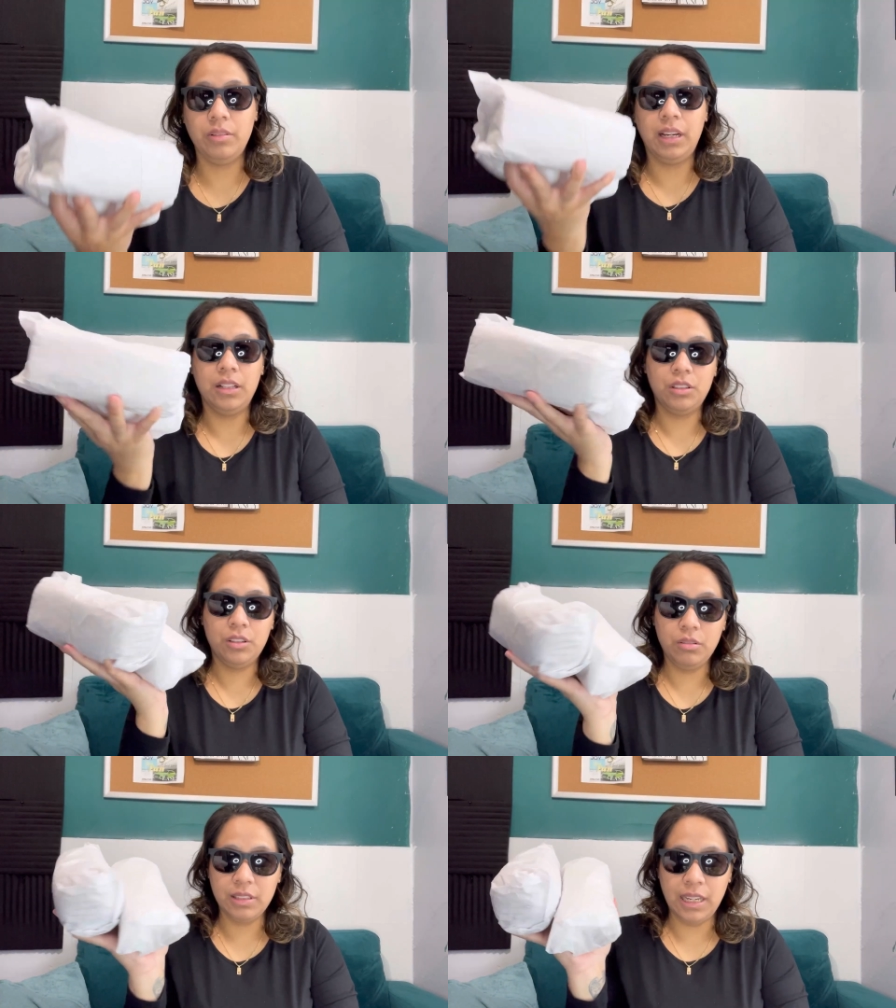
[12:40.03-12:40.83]
We got
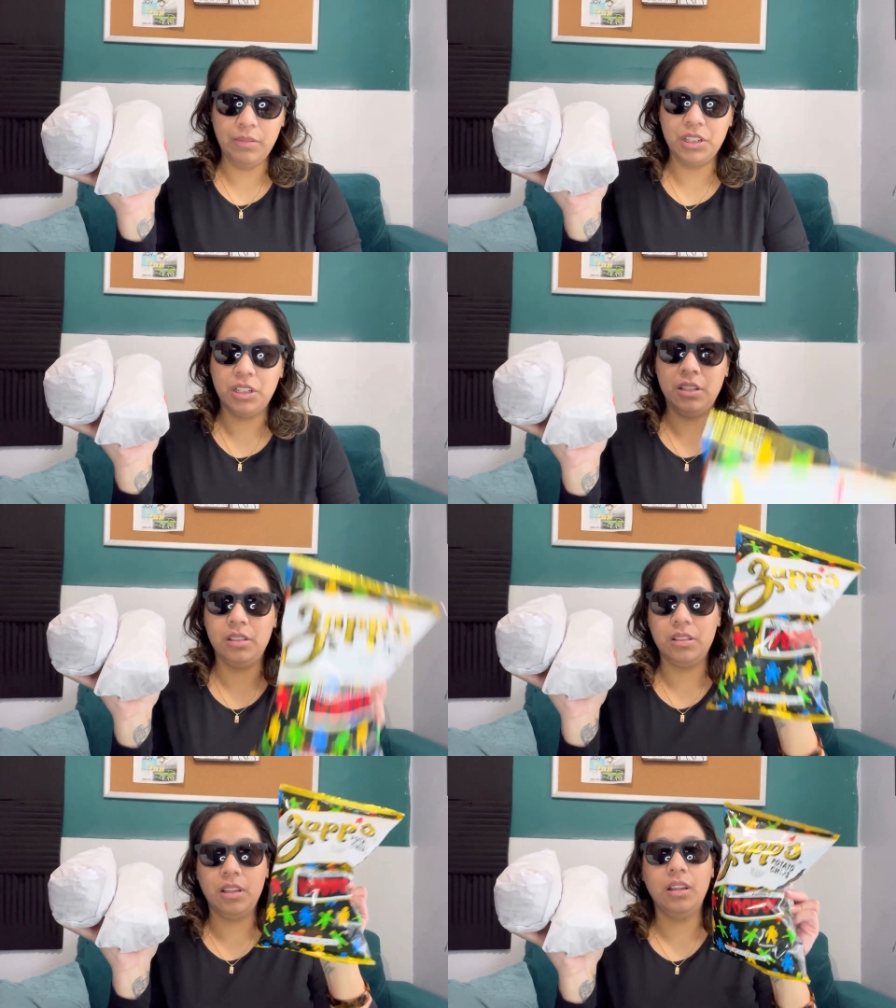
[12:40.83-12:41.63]
two
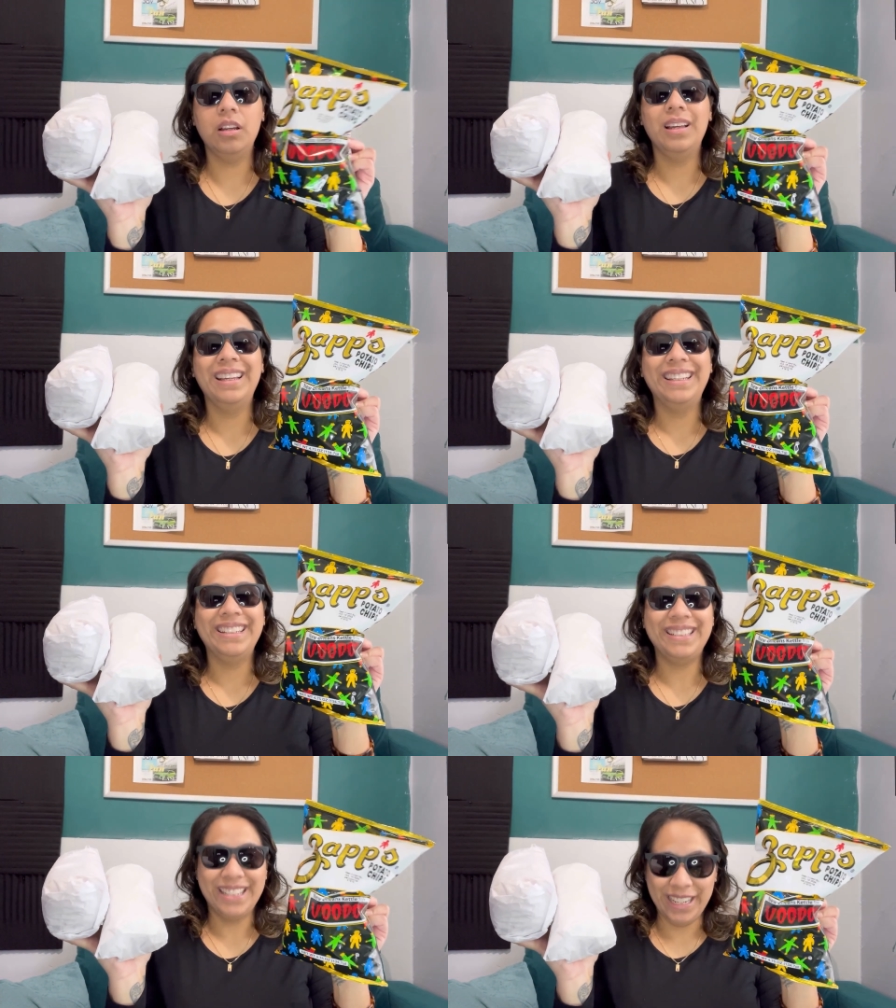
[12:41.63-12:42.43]
sandwiches,
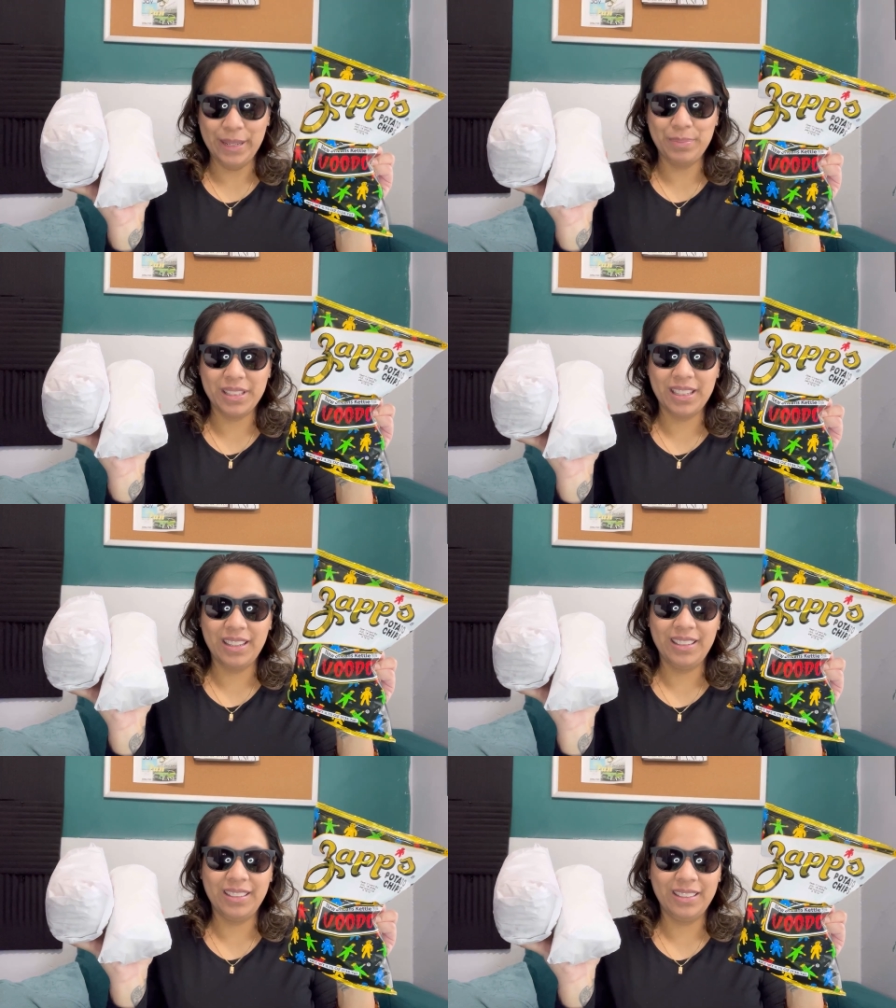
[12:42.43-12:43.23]
chips,
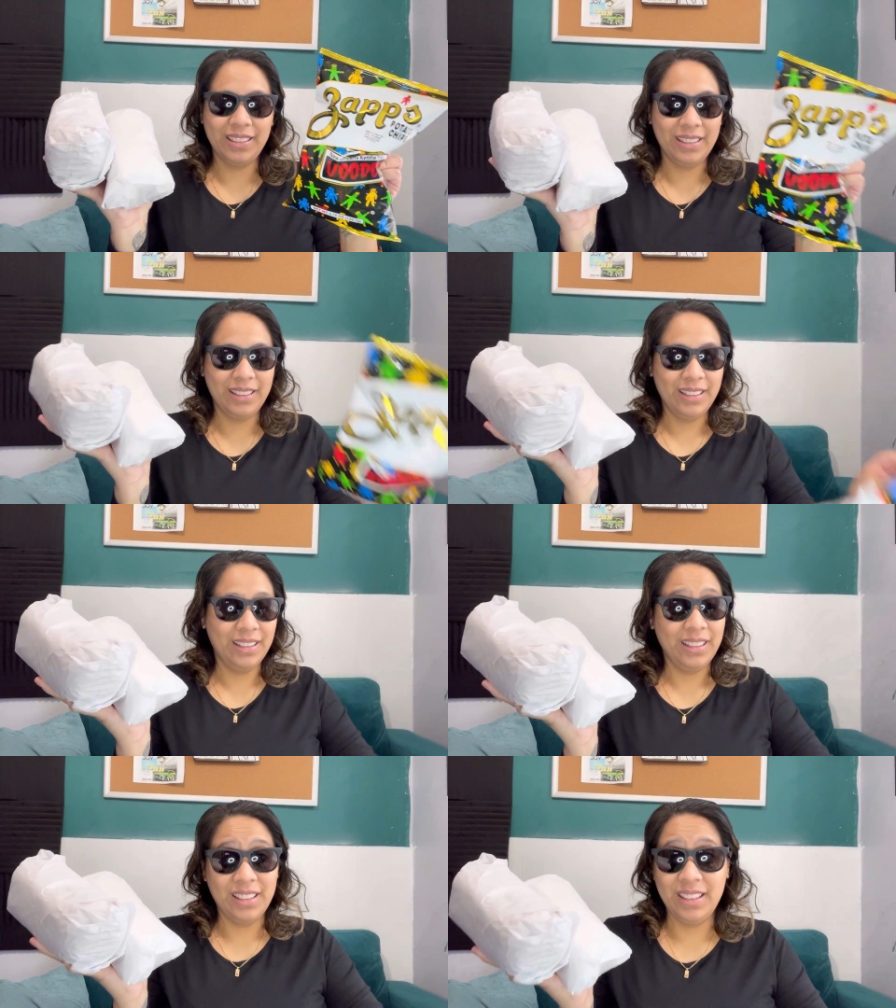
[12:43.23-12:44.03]

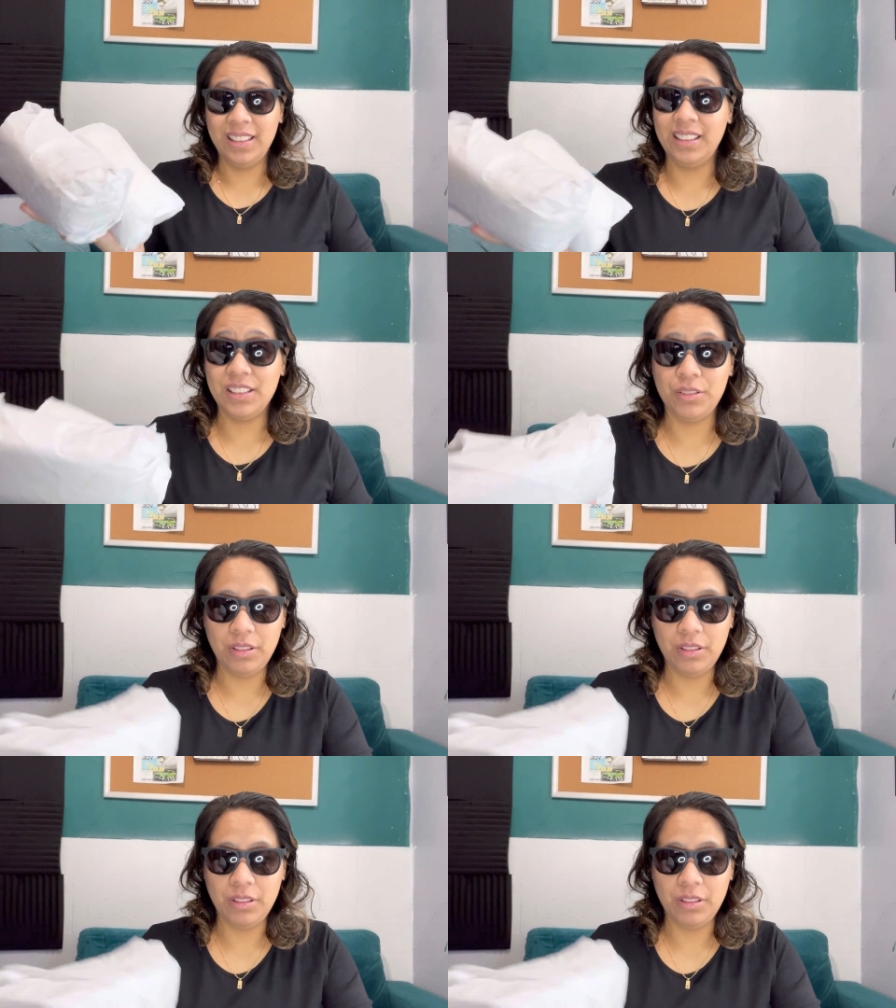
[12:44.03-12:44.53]
Let's do